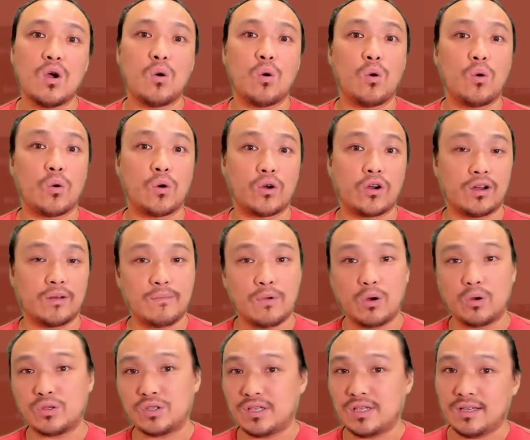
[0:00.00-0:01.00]
or
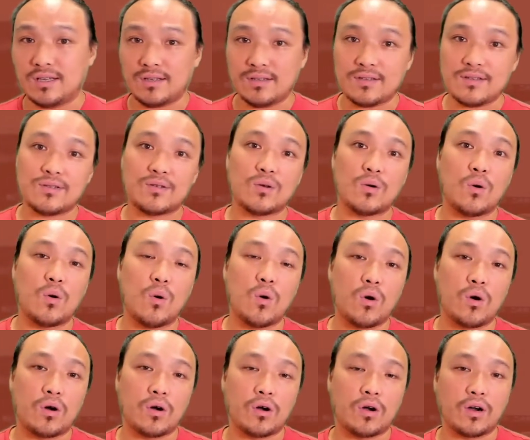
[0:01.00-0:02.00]
emojis
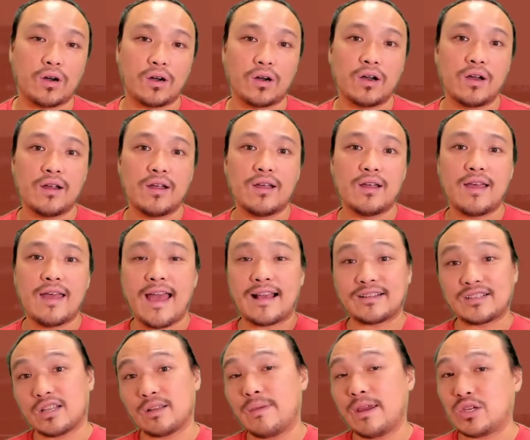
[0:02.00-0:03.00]
or
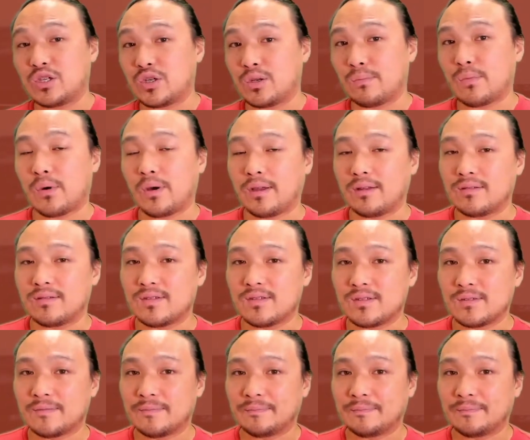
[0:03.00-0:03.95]
exclamation points.